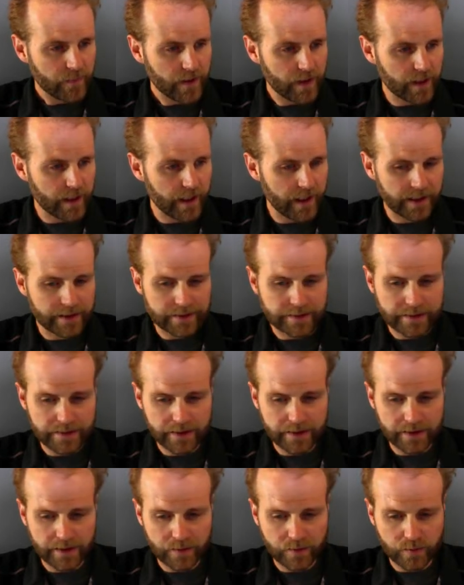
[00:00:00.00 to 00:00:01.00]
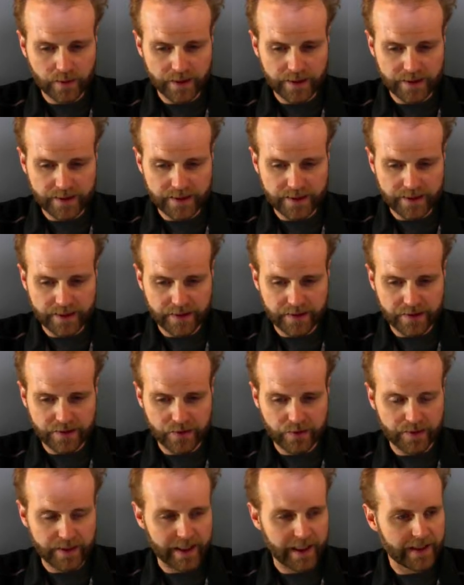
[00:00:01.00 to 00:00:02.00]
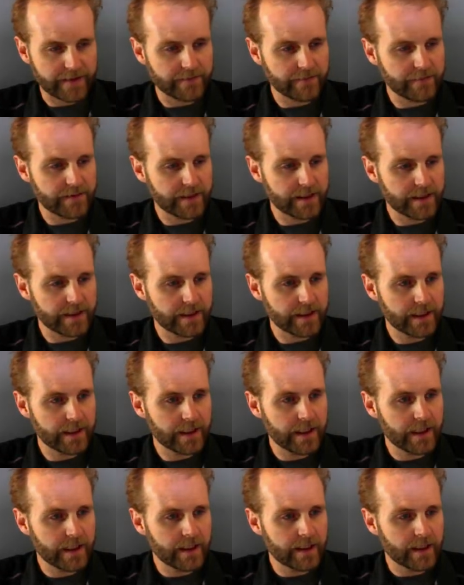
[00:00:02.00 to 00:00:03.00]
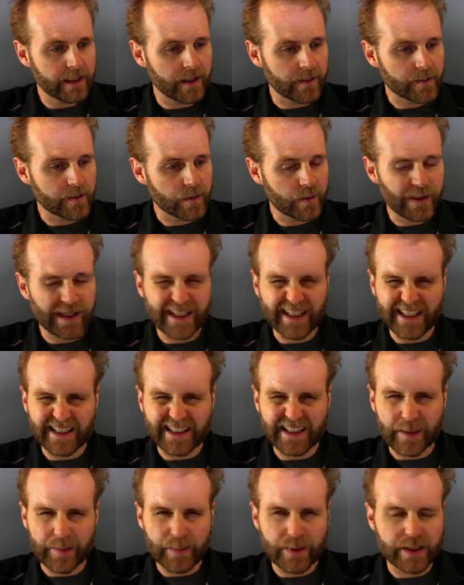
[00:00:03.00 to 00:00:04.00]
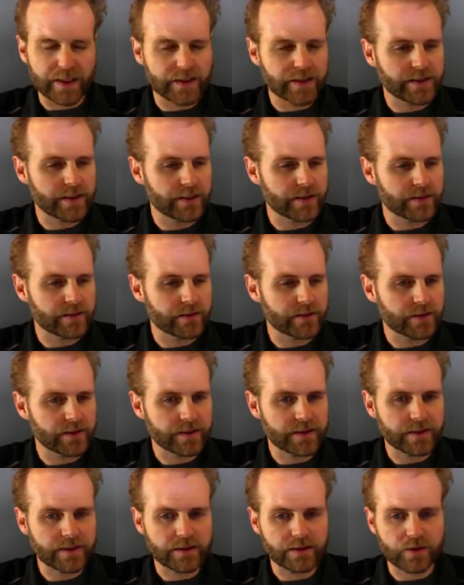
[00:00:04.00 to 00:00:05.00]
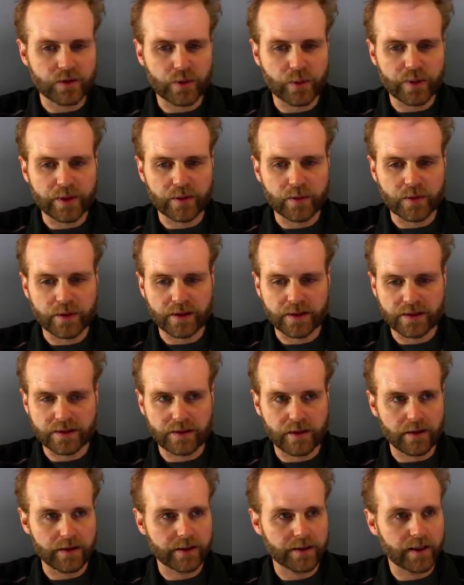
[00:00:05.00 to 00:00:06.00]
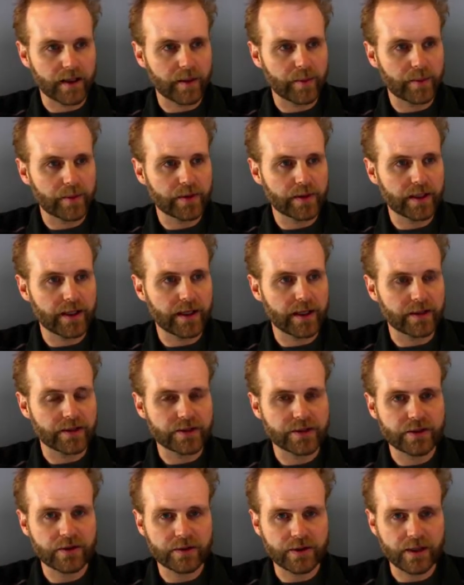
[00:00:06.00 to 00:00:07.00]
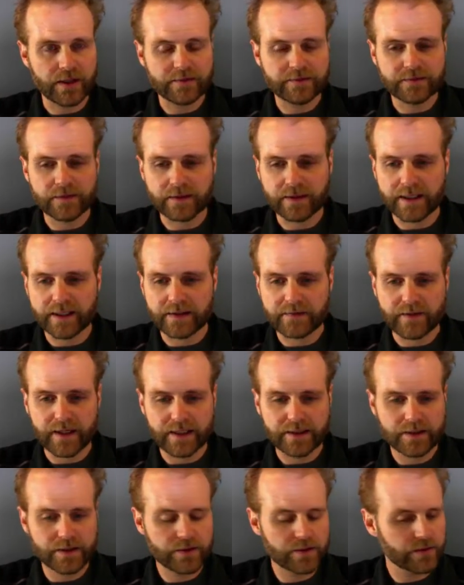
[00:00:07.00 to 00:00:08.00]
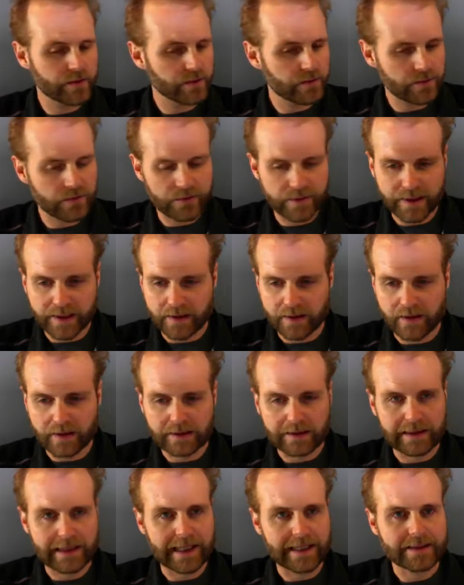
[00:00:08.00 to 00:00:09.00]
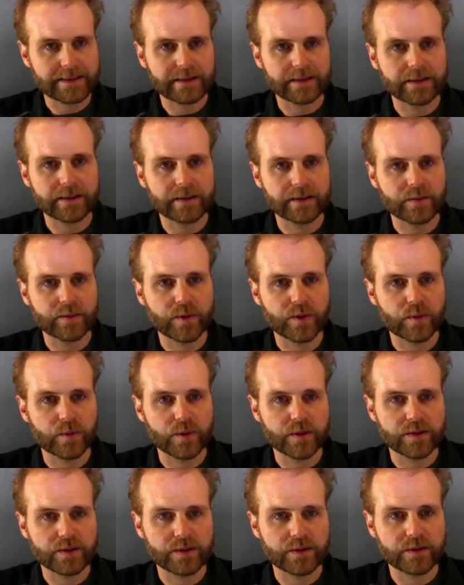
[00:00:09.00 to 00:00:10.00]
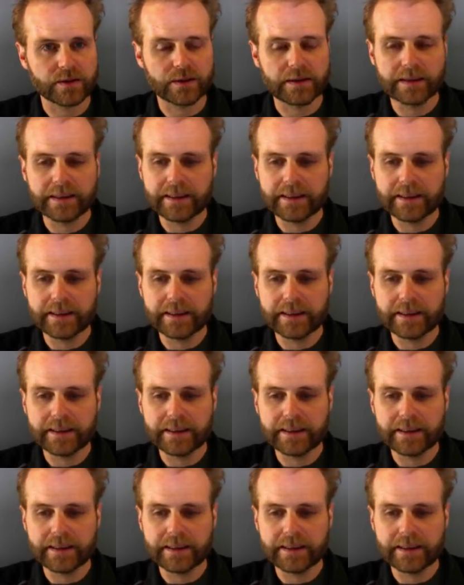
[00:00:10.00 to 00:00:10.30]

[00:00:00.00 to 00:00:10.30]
and we're going to set it to an IV. So we can get that pinched hysteresis loop, and we're going to start it up. And sure enough, okay, device 2, we get our classic memristor